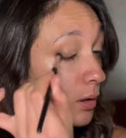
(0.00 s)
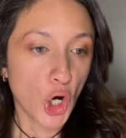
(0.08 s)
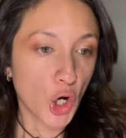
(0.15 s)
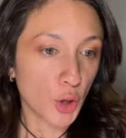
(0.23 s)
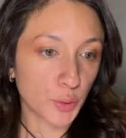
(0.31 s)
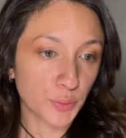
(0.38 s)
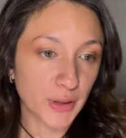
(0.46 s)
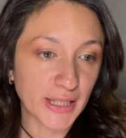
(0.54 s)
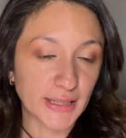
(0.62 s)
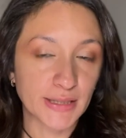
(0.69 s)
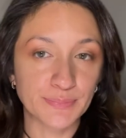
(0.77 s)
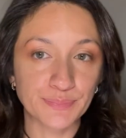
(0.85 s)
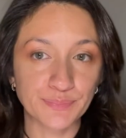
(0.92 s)
All
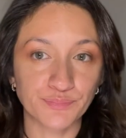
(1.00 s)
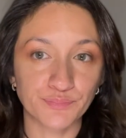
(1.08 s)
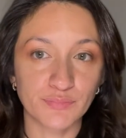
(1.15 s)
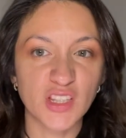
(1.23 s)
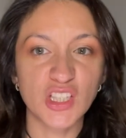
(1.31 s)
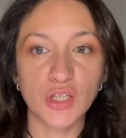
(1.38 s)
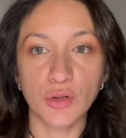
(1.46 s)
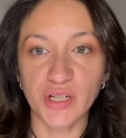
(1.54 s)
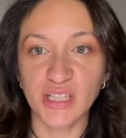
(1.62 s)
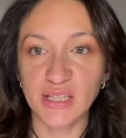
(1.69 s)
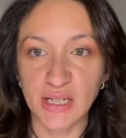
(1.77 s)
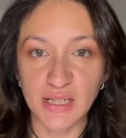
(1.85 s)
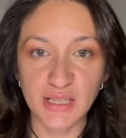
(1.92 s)
right, so it
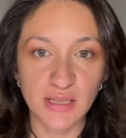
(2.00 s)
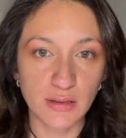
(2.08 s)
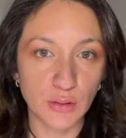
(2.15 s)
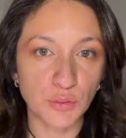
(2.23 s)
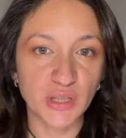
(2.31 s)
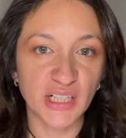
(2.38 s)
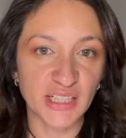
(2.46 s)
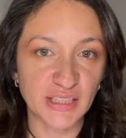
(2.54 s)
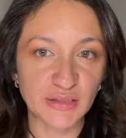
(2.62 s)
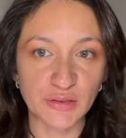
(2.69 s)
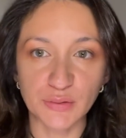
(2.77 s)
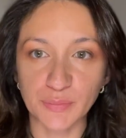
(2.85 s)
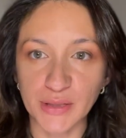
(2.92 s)
does look a
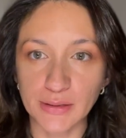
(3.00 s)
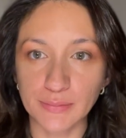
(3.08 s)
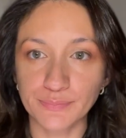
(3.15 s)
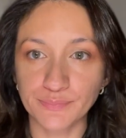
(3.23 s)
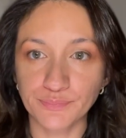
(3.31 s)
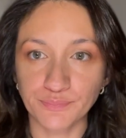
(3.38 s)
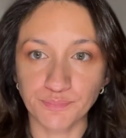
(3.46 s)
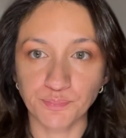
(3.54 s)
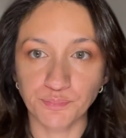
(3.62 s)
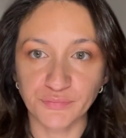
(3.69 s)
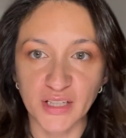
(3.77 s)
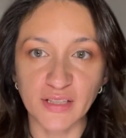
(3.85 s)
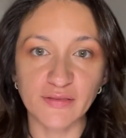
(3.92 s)
little bit
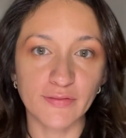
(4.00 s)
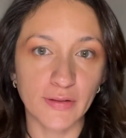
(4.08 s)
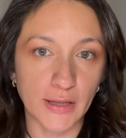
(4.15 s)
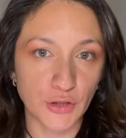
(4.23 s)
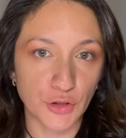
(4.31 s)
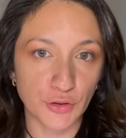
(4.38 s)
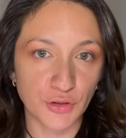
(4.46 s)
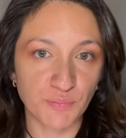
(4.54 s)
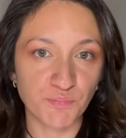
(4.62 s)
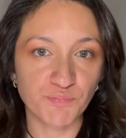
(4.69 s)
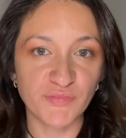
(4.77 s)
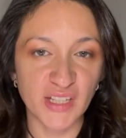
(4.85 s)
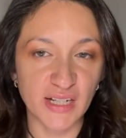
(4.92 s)
infectious.
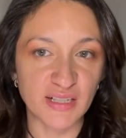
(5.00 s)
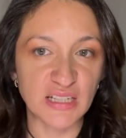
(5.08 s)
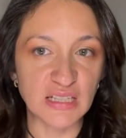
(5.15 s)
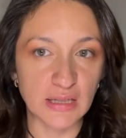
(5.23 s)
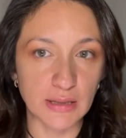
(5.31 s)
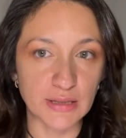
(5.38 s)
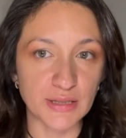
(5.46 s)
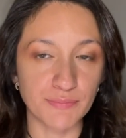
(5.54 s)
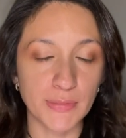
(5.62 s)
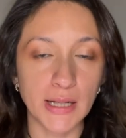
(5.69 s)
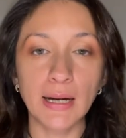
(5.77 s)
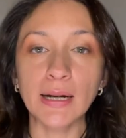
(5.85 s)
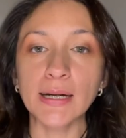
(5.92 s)
Yes, it does.
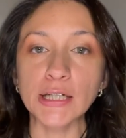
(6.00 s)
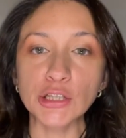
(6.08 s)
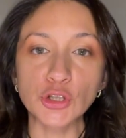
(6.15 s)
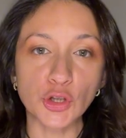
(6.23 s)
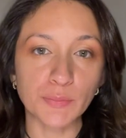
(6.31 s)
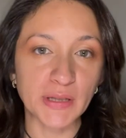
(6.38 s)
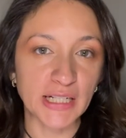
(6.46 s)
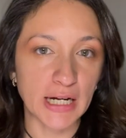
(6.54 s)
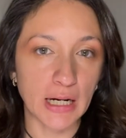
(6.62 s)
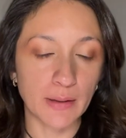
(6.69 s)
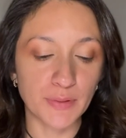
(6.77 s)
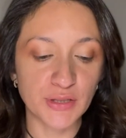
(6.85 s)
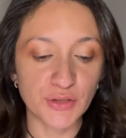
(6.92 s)
It normally
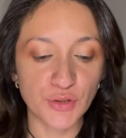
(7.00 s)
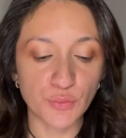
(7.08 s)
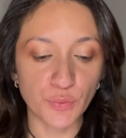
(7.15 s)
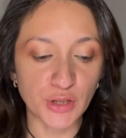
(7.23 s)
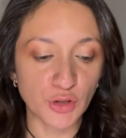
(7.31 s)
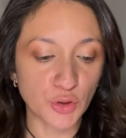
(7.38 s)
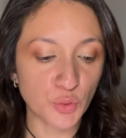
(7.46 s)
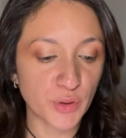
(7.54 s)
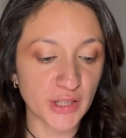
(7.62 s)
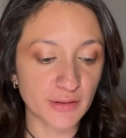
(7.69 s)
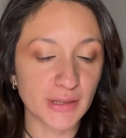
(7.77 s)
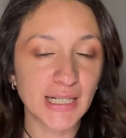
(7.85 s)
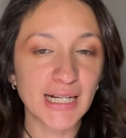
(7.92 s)
happens when you wear
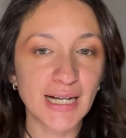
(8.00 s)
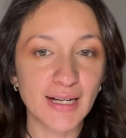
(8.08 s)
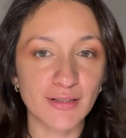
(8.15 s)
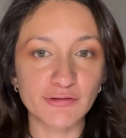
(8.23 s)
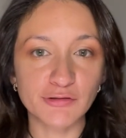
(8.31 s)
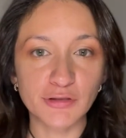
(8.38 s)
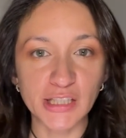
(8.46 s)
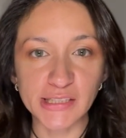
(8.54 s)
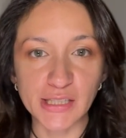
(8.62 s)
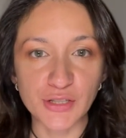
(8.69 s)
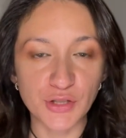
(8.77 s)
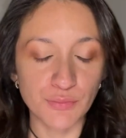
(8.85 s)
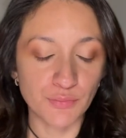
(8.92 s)

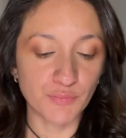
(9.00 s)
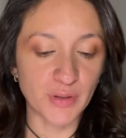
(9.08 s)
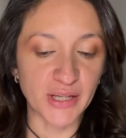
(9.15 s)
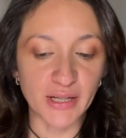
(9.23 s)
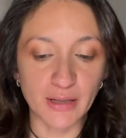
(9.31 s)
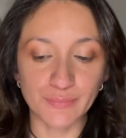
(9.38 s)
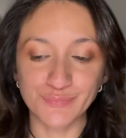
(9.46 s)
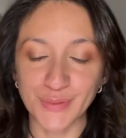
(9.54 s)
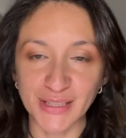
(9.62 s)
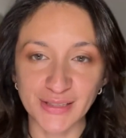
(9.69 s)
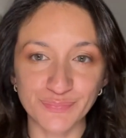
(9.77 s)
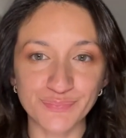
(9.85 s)
reddish makeup, but